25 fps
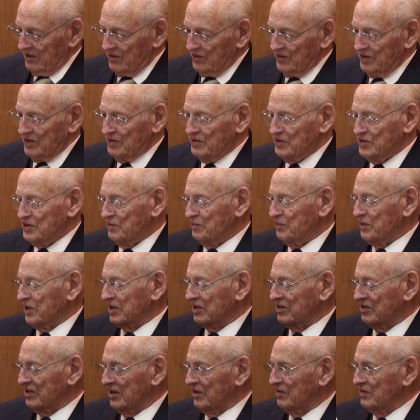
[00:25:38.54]
here's the
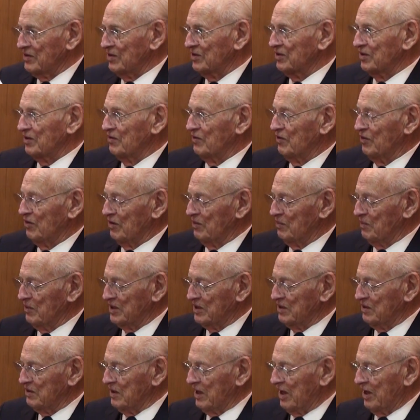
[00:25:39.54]
picture I was looking at.
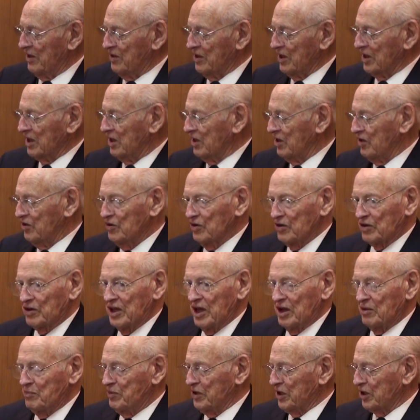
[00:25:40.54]
I think he took
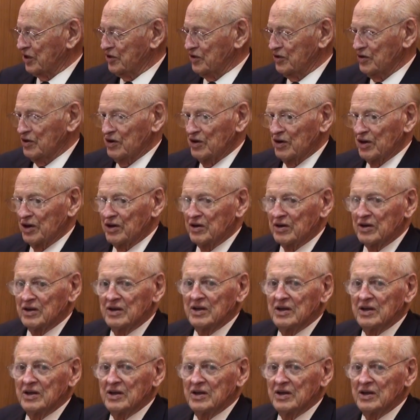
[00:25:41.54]
that picture earlier.